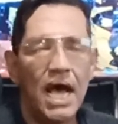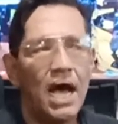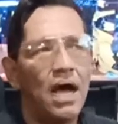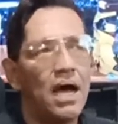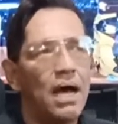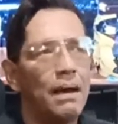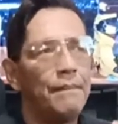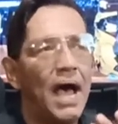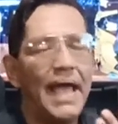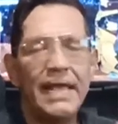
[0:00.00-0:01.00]

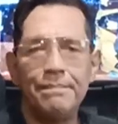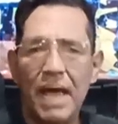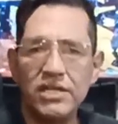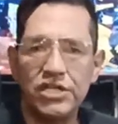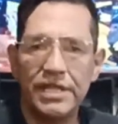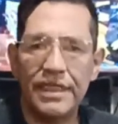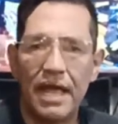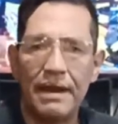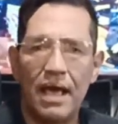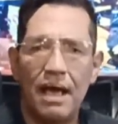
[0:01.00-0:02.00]
I had mentioned
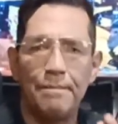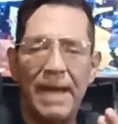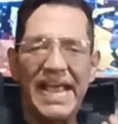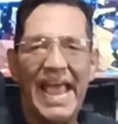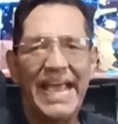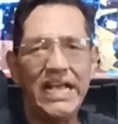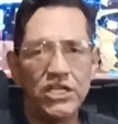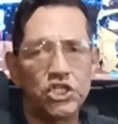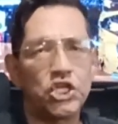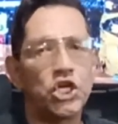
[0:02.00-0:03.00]
that my
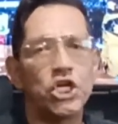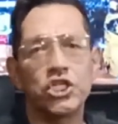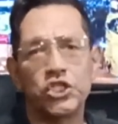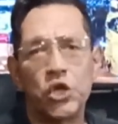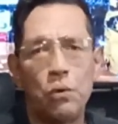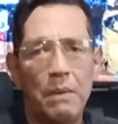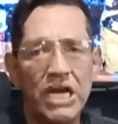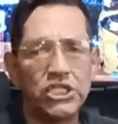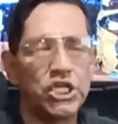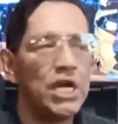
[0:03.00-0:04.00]
ankles turn so
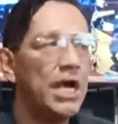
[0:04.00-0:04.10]
much.